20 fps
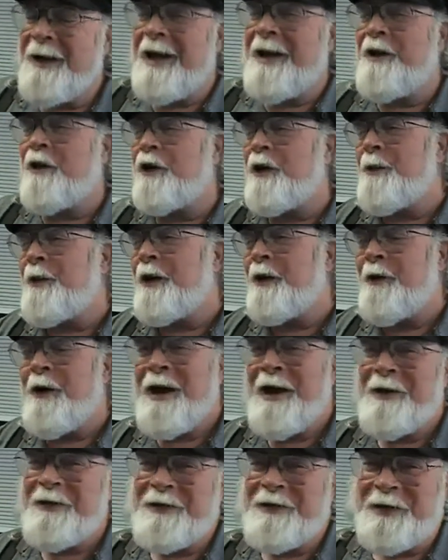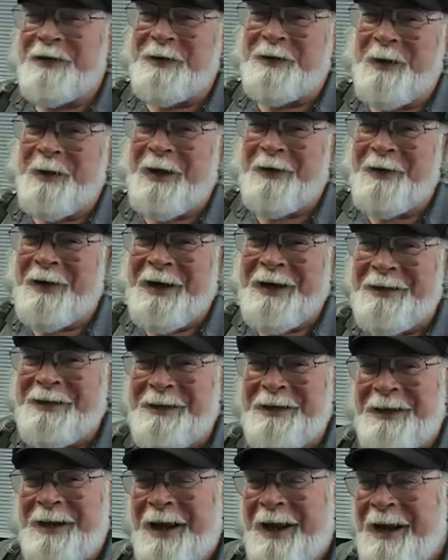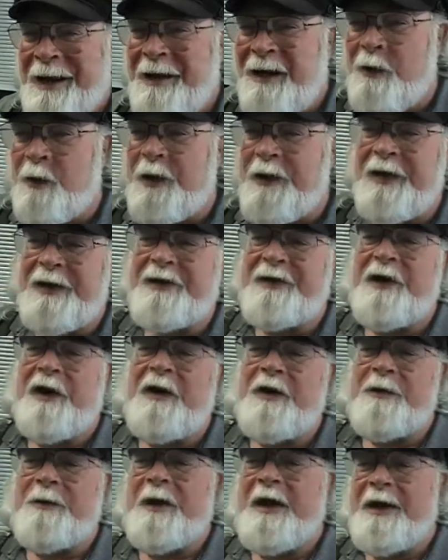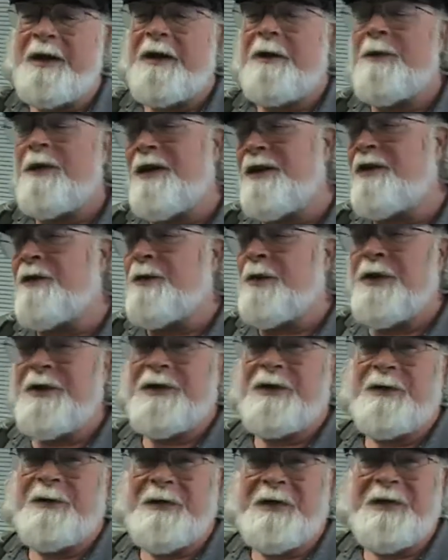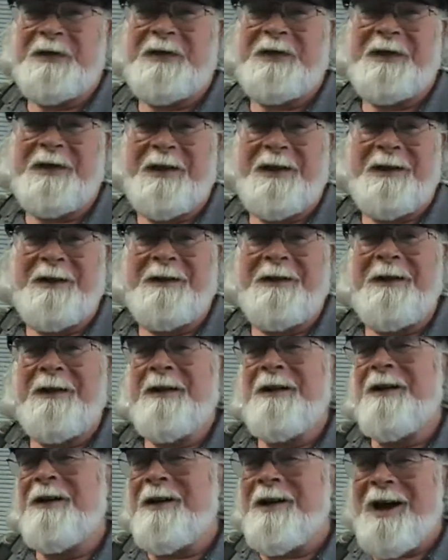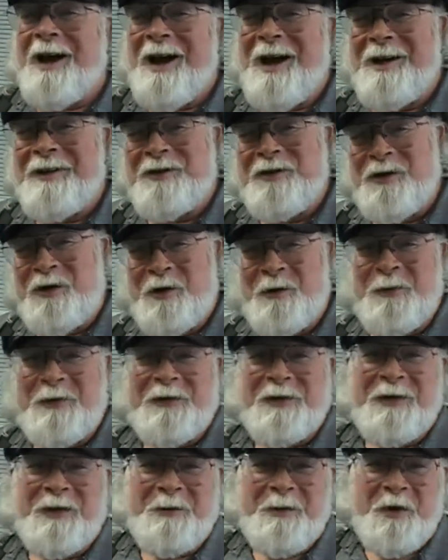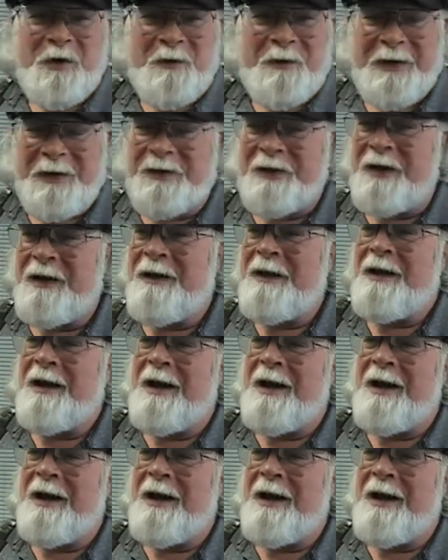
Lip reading: He'd only been around since about 1980, when they started making much more sophisticated costumes in the movies.